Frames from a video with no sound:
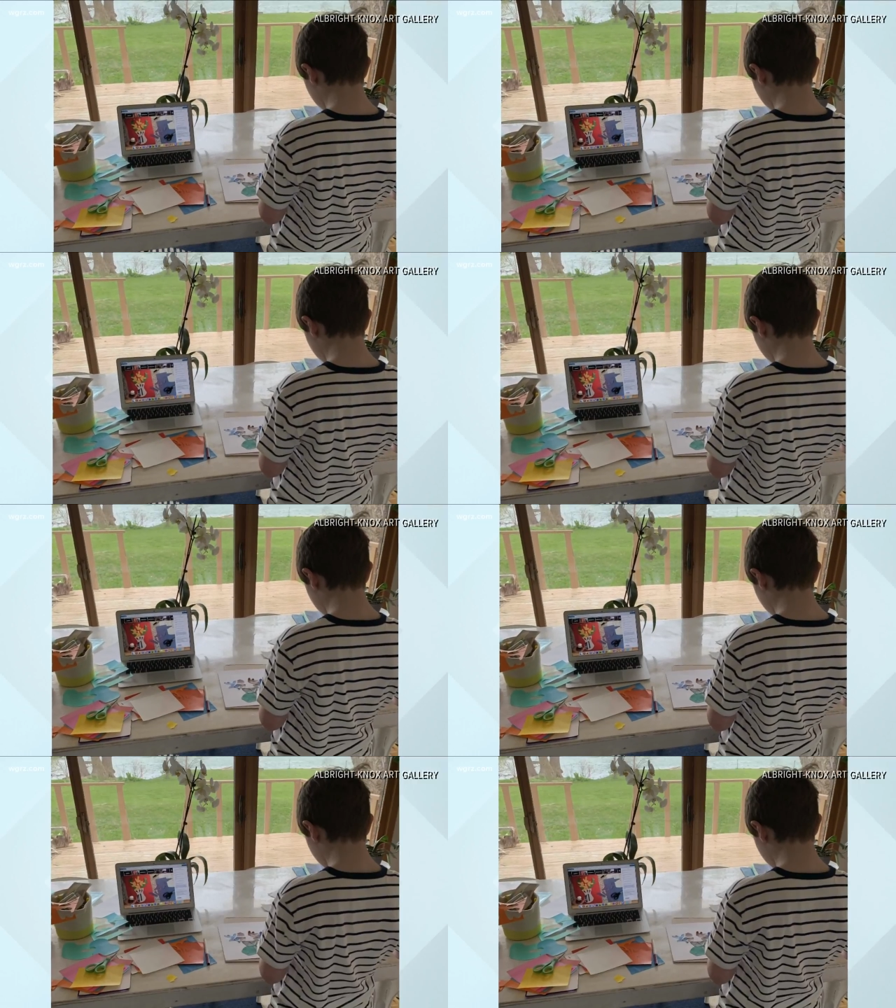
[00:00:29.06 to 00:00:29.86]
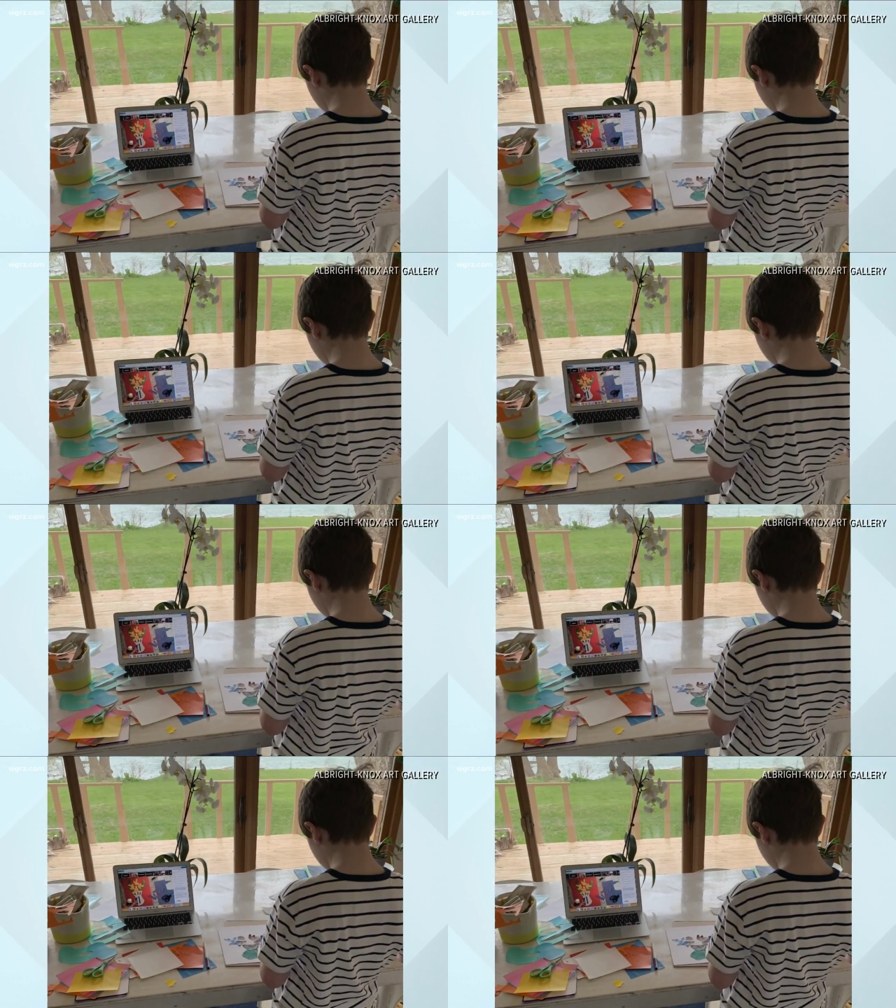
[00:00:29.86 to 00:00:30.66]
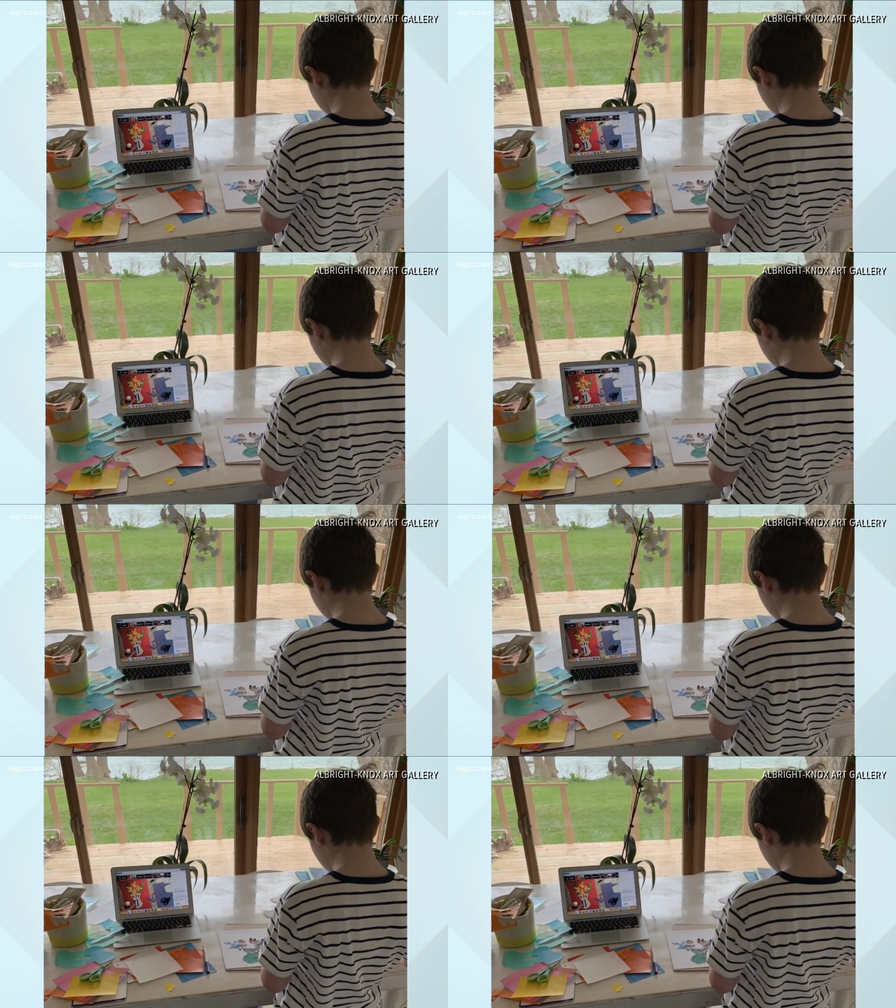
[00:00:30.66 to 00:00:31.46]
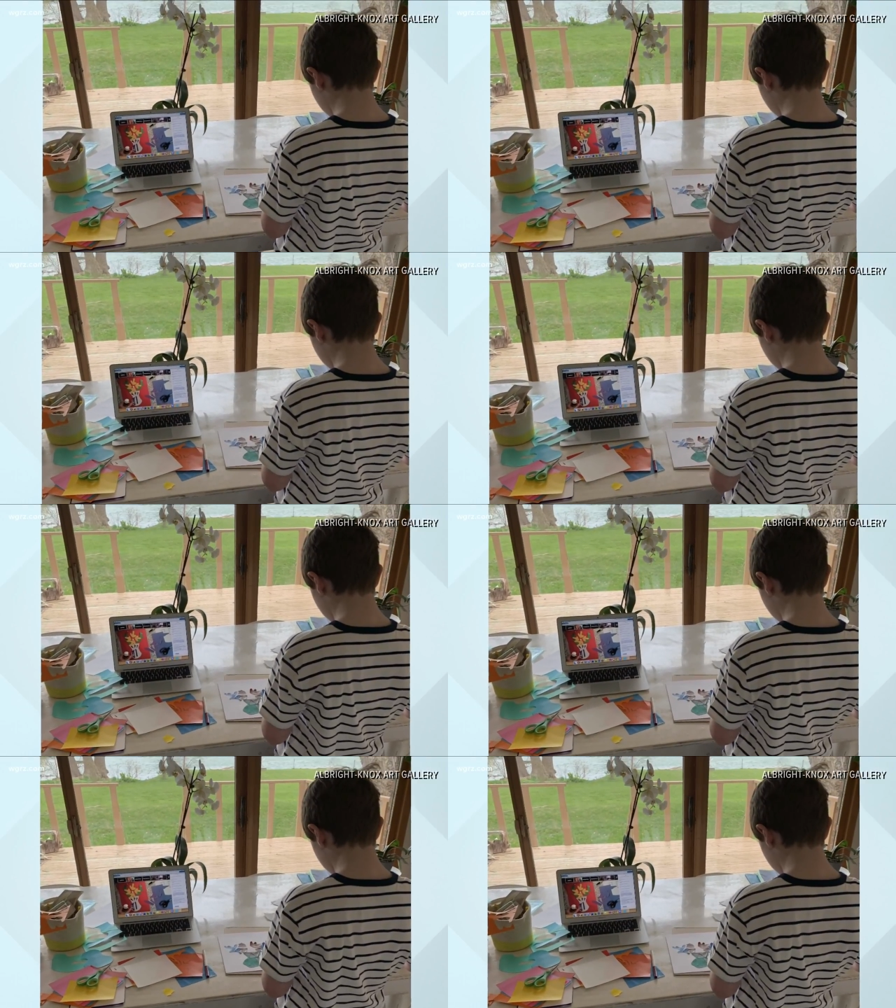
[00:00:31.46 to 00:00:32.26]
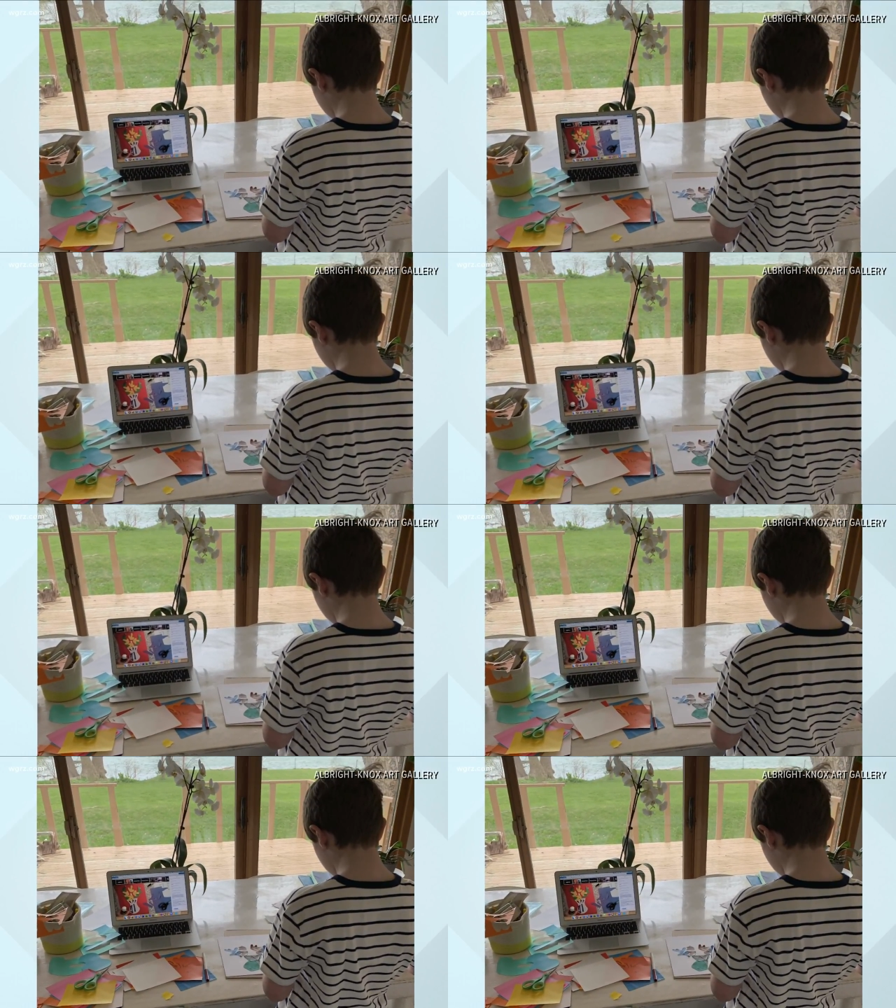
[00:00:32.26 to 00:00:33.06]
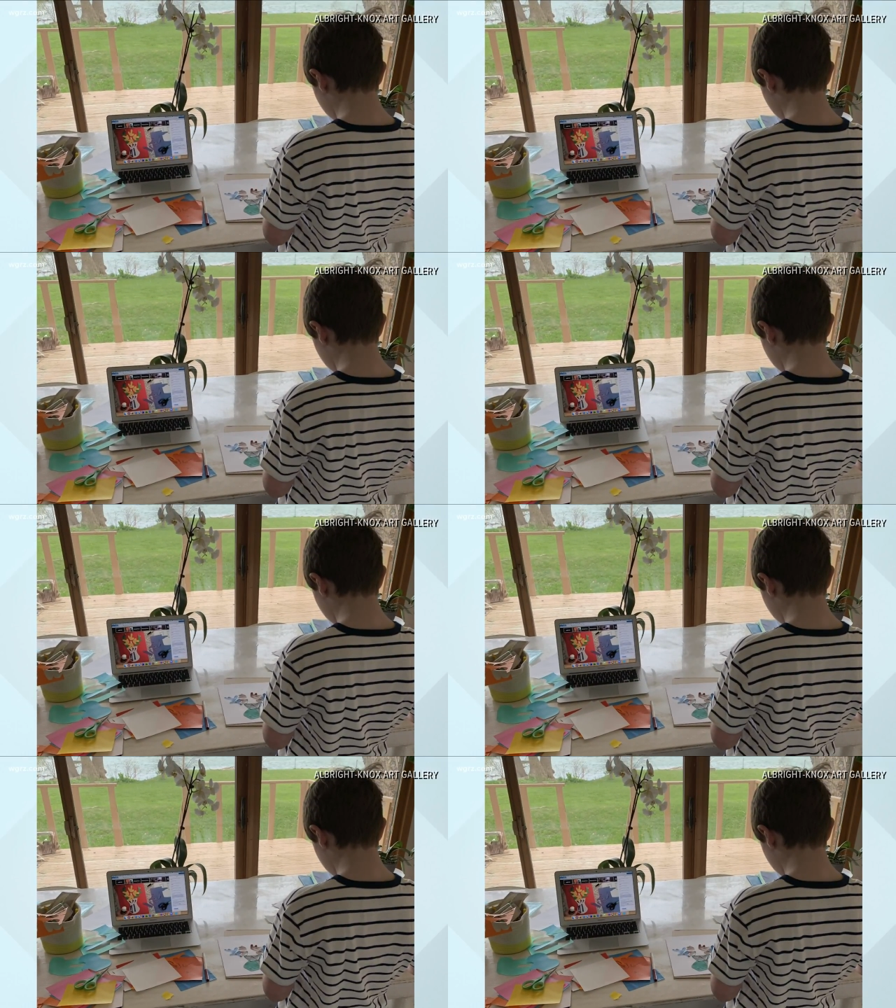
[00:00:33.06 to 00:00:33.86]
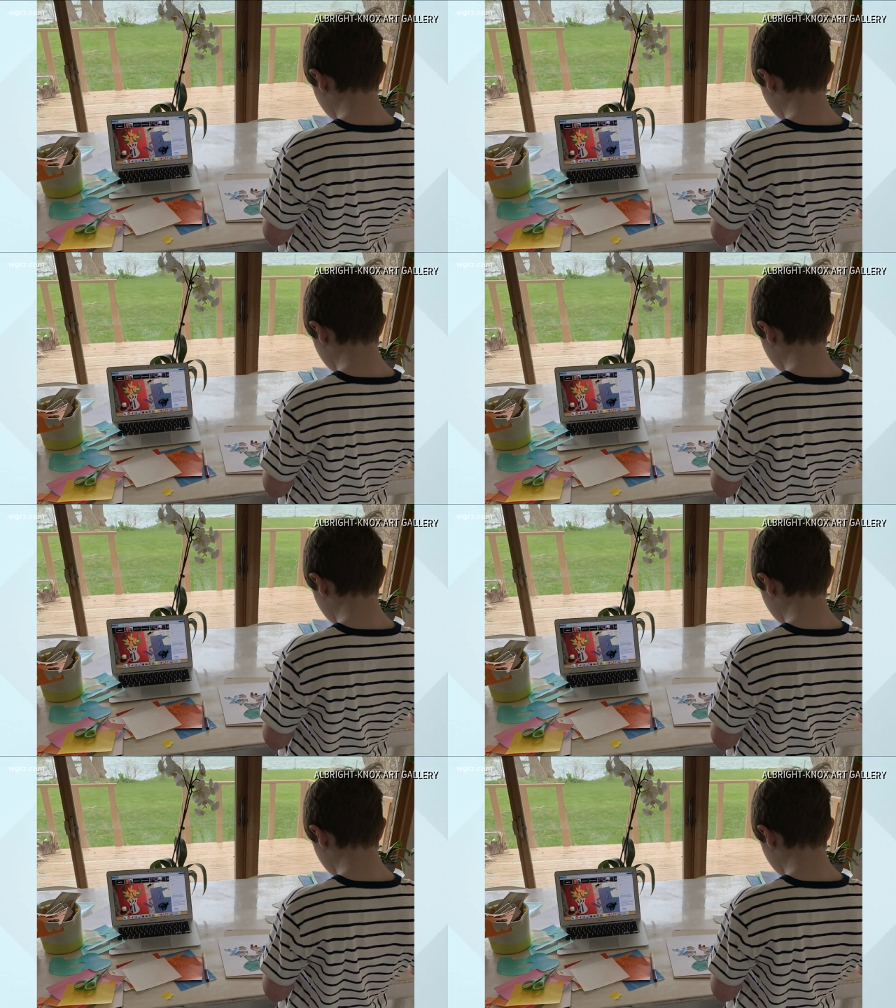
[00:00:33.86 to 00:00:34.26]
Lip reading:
No face is visible, so there are no lips to read.